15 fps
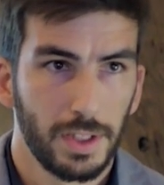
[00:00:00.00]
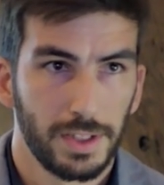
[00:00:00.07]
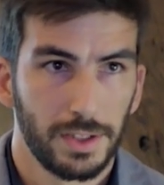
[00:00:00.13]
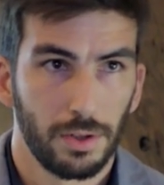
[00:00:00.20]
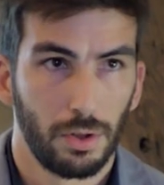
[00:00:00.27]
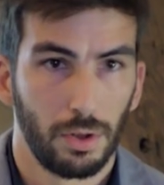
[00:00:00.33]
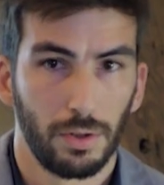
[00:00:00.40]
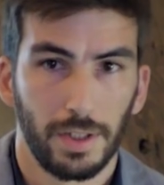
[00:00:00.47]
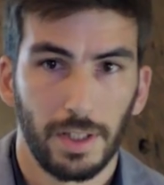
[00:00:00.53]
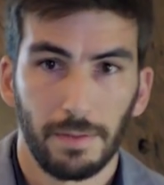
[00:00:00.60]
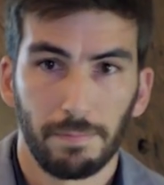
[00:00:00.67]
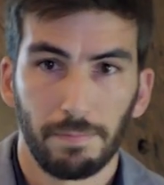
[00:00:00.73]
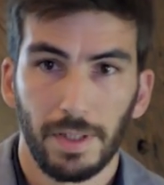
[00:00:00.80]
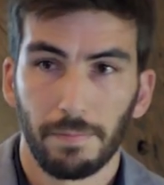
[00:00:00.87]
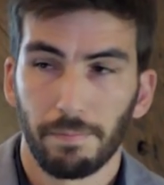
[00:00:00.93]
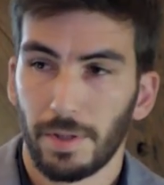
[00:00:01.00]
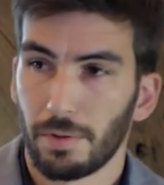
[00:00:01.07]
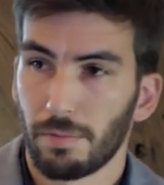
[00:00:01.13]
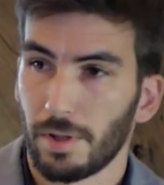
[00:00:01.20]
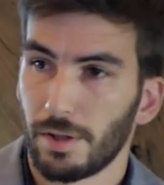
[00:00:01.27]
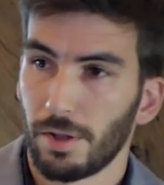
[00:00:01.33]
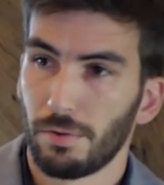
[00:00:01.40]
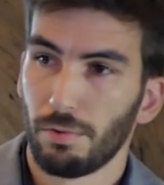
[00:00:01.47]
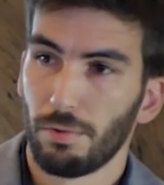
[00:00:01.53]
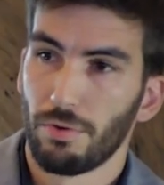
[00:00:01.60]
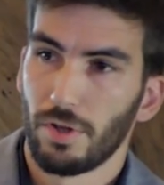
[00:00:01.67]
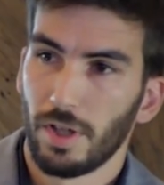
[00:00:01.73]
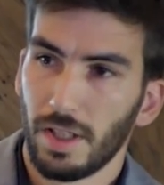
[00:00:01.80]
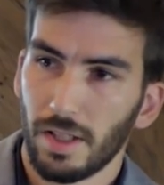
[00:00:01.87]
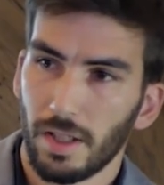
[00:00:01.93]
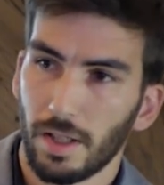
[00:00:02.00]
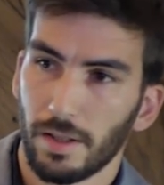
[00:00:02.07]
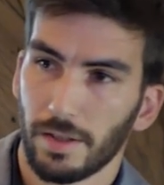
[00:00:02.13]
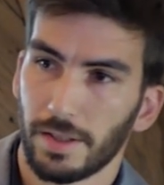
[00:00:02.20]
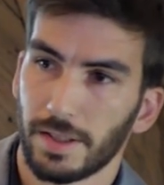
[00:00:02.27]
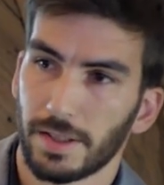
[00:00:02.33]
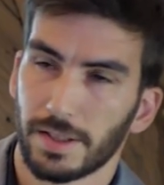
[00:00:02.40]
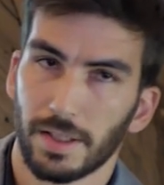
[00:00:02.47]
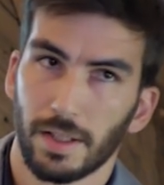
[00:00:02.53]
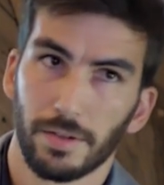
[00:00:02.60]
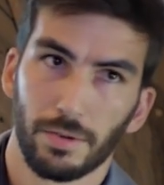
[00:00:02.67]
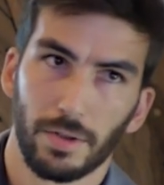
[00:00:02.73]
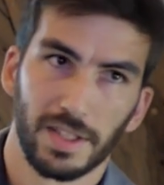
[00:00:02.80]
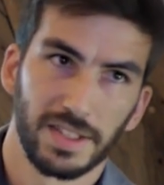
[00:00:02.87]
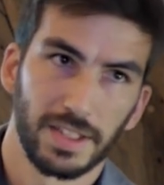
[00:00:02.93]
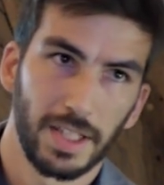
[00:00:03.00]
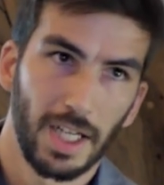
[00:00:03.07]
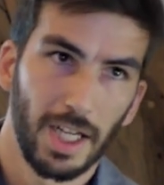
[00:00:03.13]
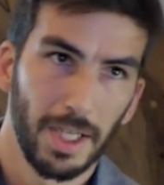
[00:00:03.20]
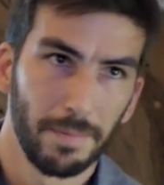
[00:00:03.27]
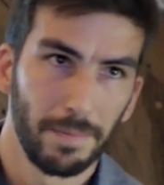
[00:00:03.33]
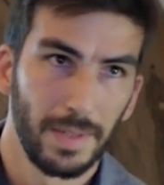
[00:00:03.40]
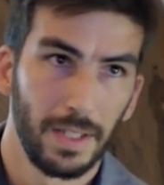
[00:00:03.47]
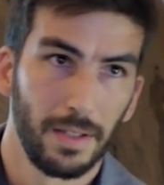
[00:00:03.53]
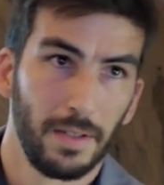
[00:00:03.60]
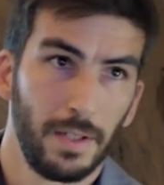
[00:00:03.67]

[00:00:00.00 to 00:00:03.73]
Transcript: So the PMP22 gene is transcribed